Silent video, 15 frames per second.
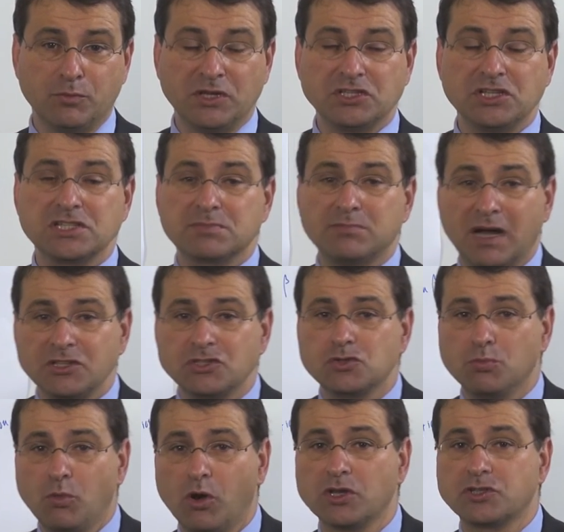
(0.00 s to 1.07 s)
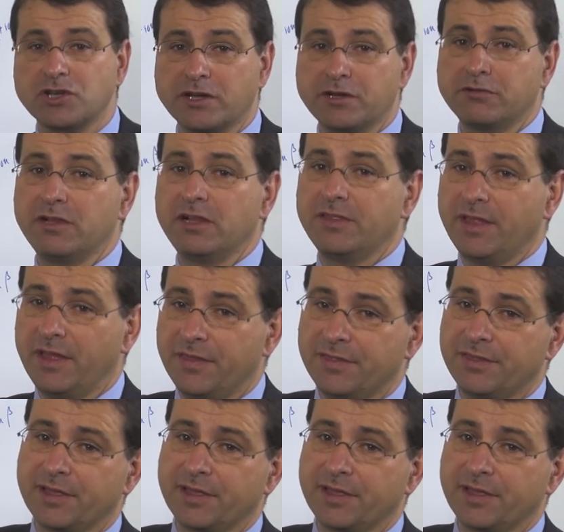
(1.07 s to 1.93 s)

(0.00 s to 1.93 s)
which is much more general than